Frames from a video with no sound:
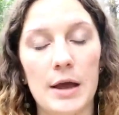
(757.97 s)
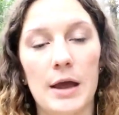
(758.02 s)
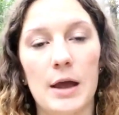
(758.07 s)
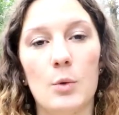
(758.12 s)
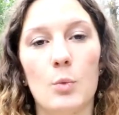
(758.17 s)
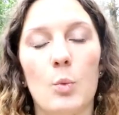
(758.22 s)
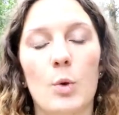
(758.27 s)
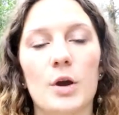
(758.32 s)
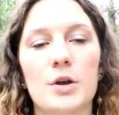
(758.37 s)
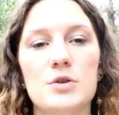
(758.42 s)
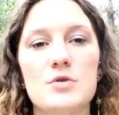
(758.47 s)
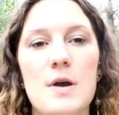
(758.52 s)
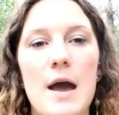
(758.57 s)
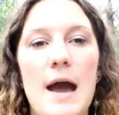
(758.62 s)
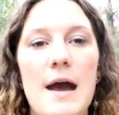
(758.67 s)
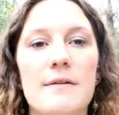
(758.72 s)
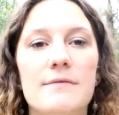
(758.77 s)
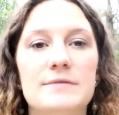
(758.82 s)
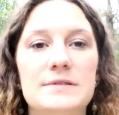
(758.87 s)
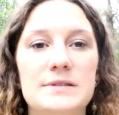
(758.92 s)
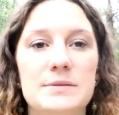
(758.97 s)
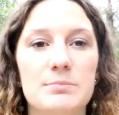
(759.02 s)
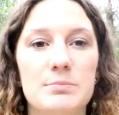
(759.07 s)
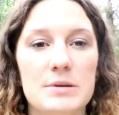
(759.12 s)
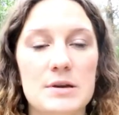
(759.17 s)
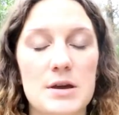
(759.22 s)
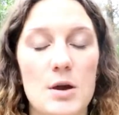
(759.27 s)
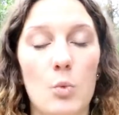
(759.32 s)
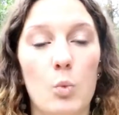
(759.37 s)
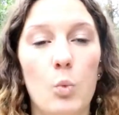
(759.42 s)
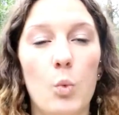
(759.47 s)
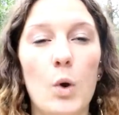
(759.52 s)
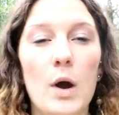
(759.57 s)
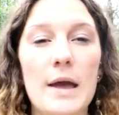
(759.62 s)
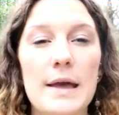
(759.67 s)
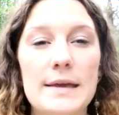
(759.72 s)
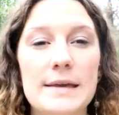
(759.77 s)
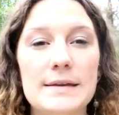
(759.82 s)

and where you have to be, and what